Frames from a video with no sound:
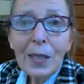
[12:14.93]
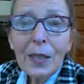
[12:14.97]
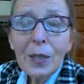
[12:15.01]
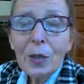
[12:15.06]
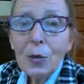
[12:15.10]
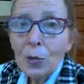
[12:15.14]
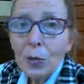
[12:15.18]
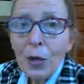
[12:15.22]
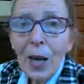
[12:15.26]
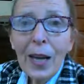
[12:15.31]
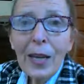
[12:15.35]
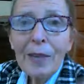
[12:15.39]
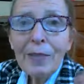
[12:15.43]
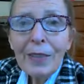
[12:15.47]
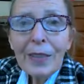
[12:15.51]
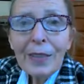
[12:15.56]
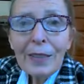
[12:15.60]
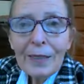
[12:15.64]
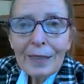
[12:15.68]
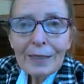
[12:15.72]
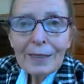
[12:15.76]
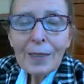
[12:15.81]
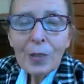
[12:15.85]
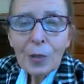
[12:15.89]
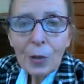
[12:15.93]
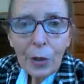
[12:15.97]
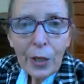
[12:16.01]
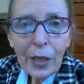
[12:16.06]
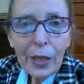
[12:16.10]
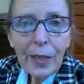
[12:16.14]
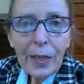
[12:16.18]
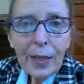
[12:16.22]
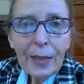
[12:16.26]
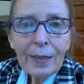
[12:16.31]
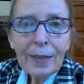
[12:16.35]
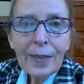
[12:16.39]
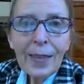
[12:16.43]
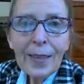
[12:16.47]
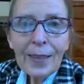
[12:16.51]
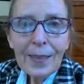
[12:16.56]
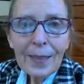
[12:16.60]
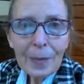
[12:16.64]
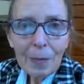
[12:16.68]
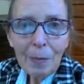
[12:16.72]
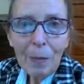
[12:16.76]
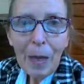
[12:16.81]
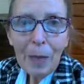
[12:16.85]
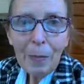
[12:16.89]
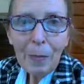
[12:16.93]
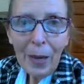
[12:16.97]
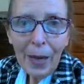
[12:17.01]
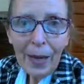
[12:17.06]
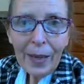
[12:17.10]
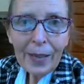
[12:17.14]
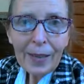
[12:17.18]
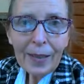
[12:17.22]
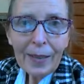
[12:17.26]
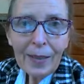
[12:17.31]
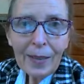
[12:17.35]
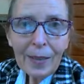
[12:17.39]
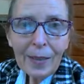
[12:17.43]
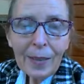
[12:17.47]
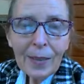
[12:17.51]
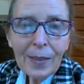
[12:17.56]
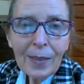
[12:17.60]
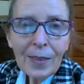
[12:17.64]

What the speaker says: driving this train, that is my body,